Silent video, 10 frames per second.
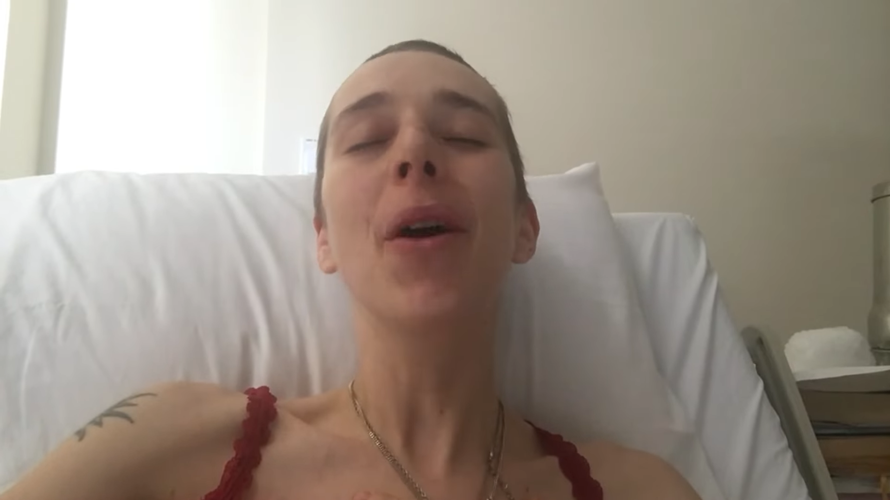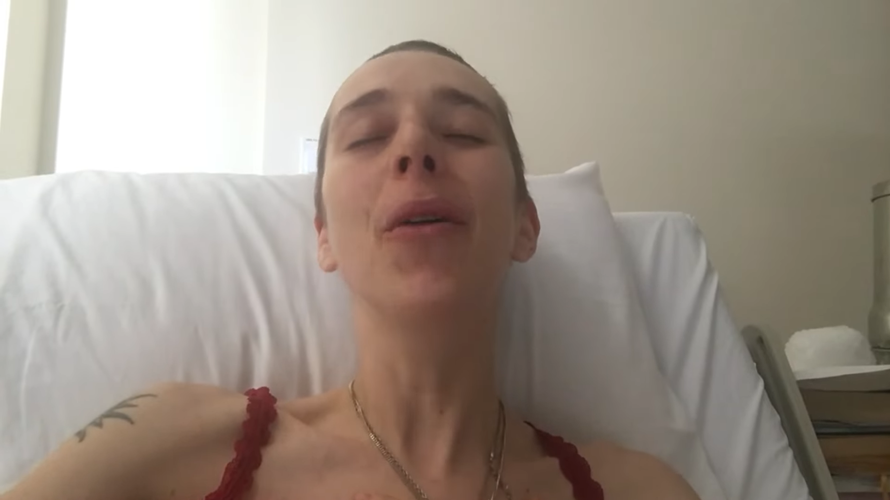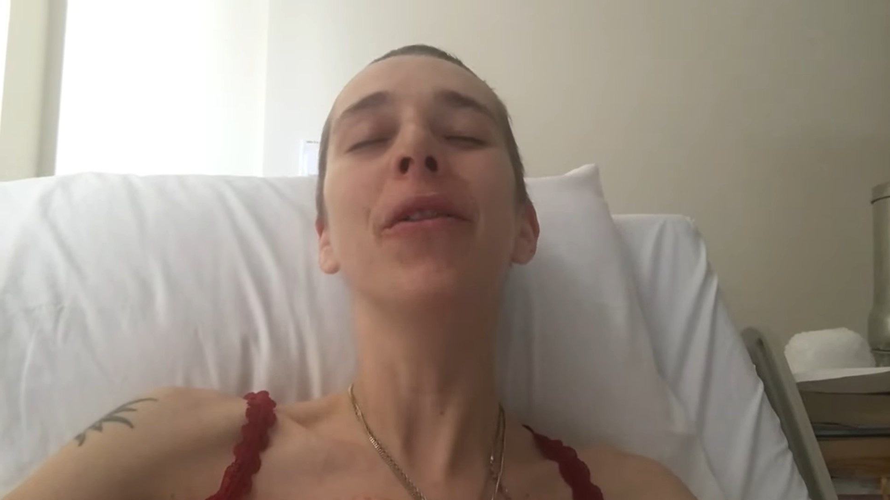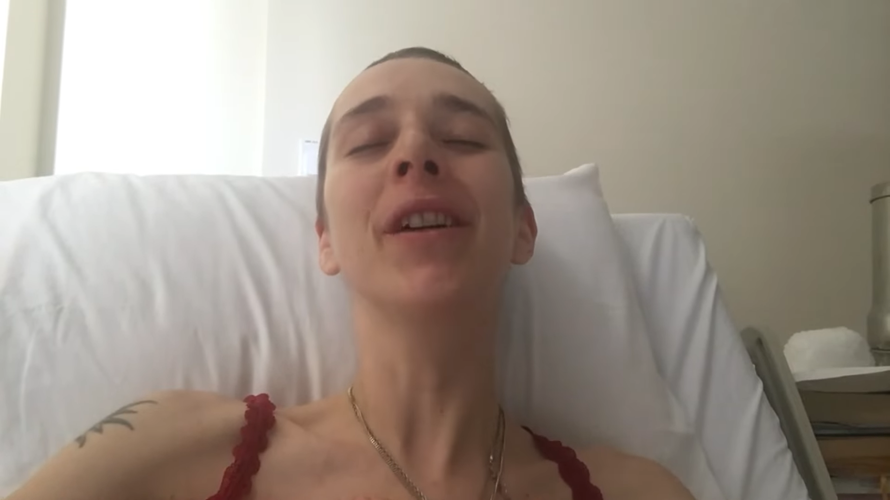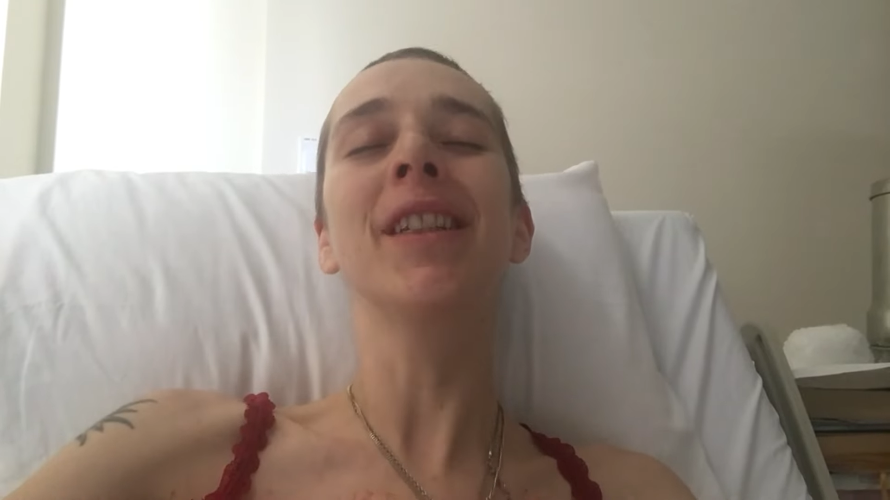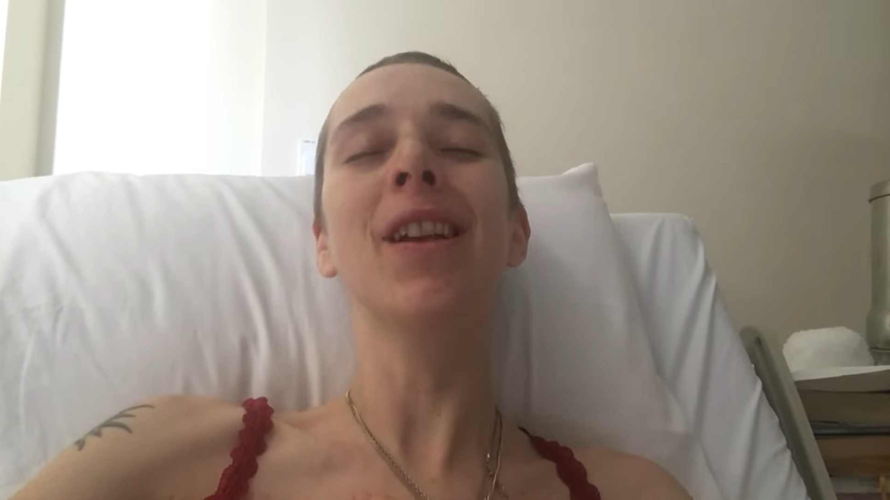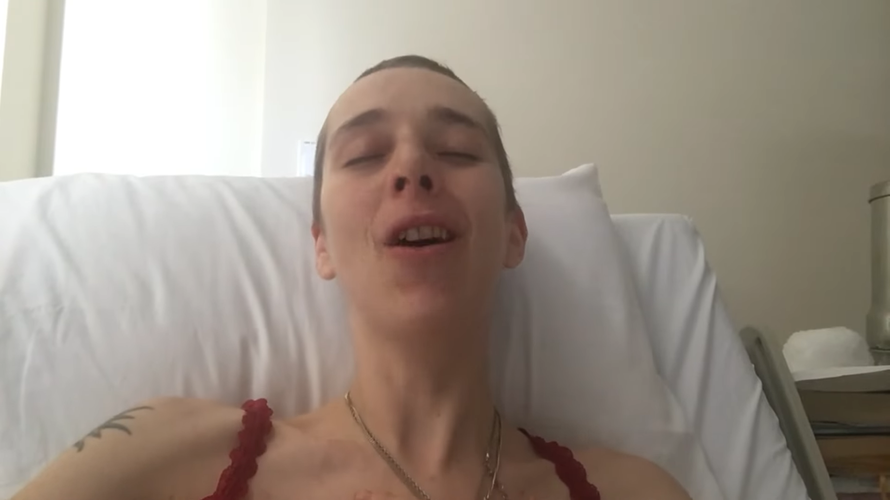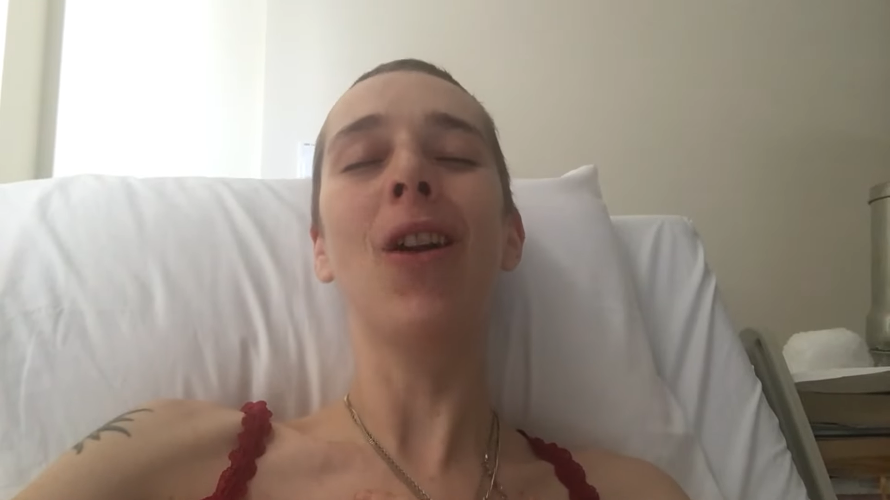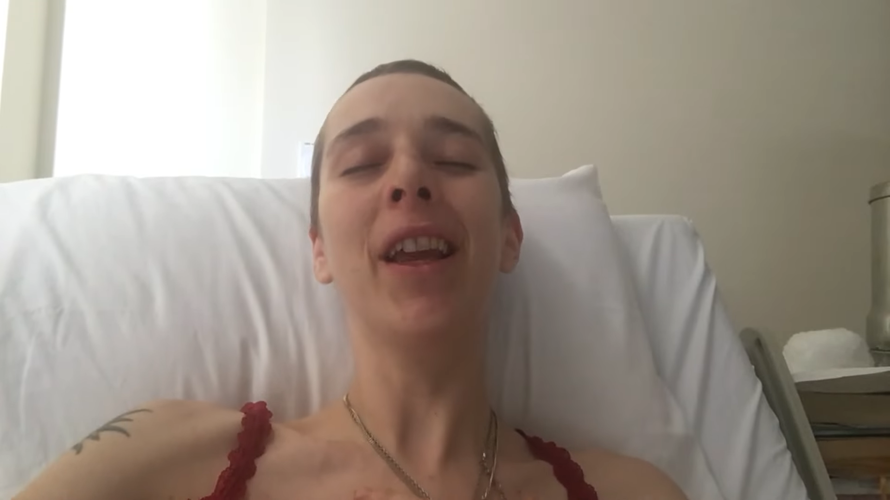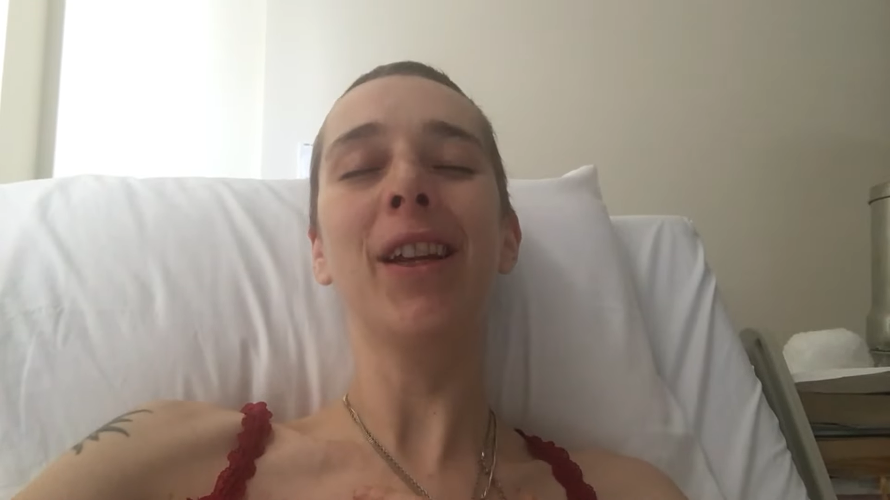over until
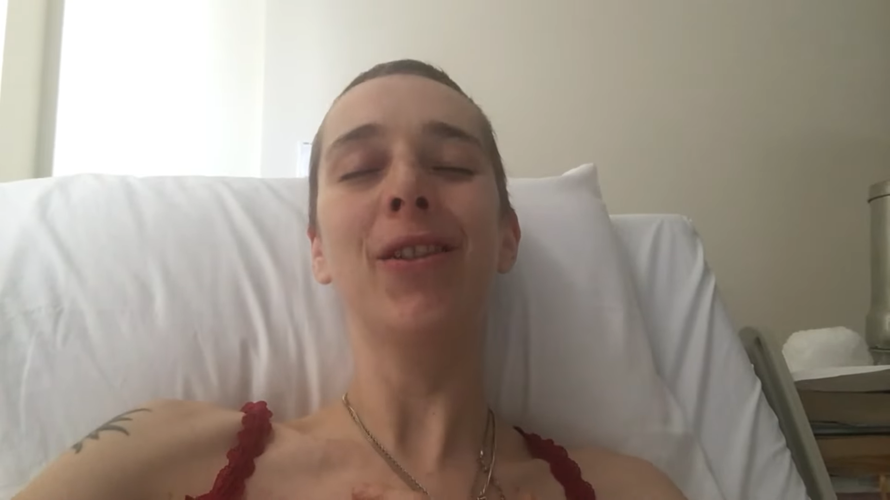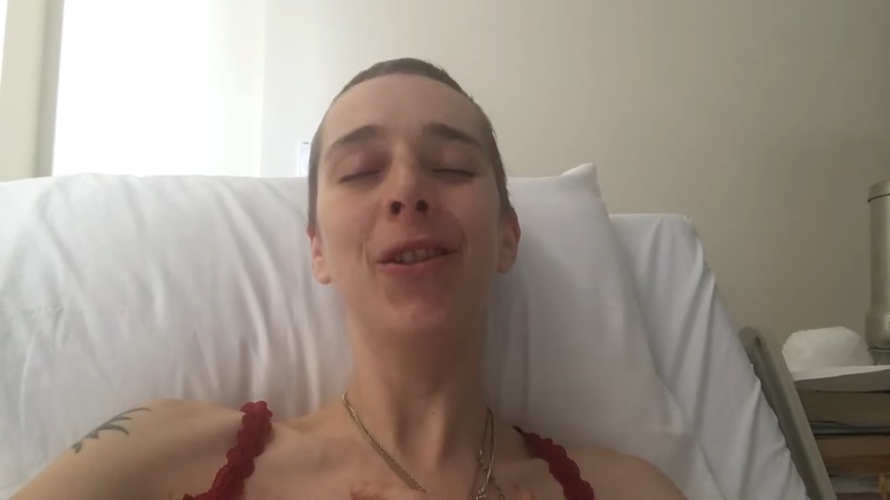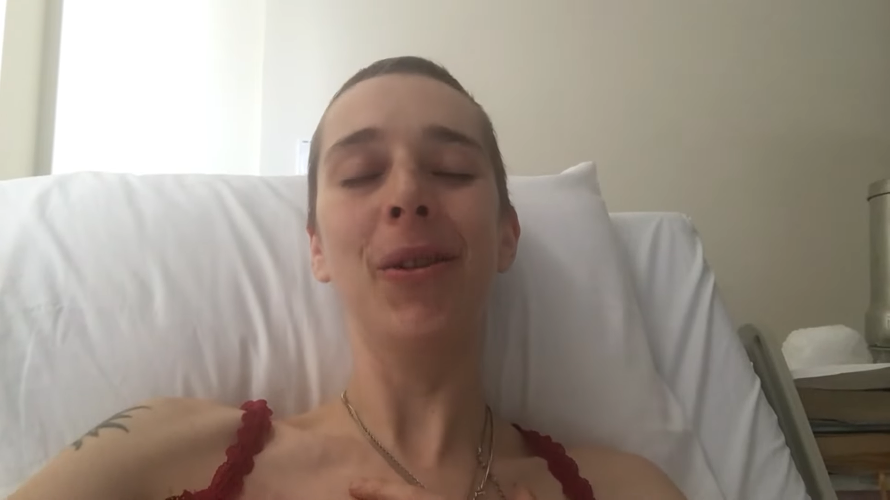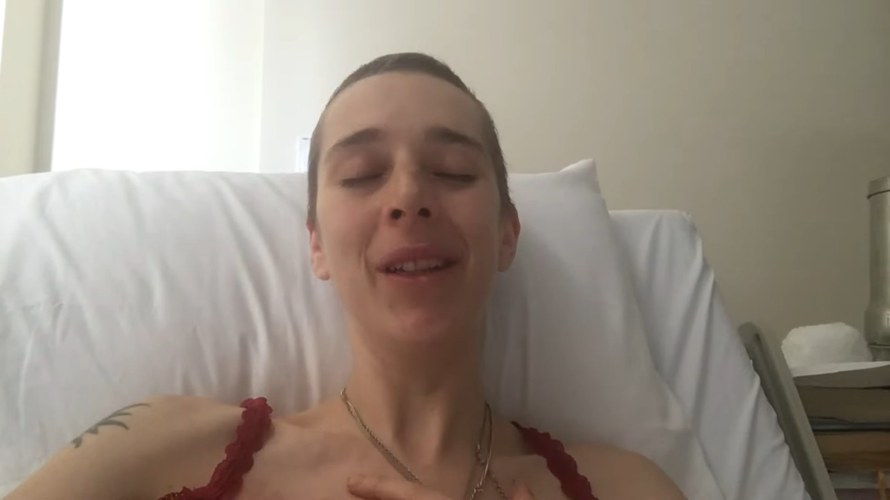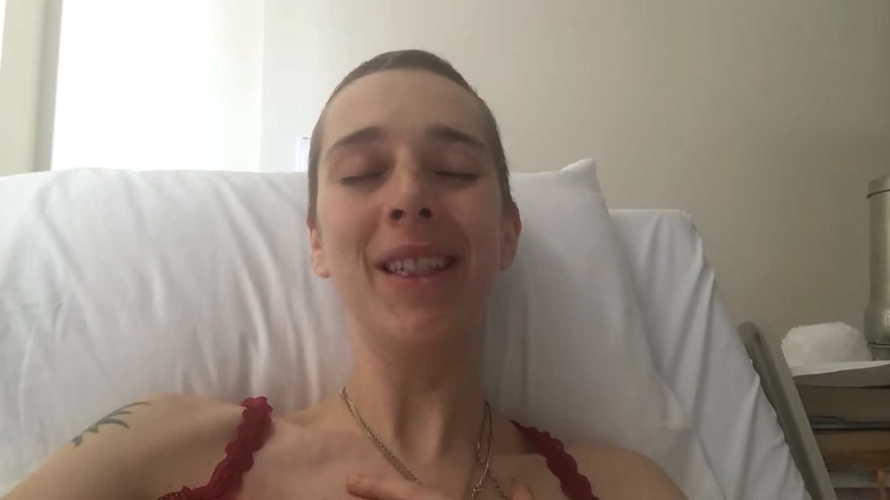all I can do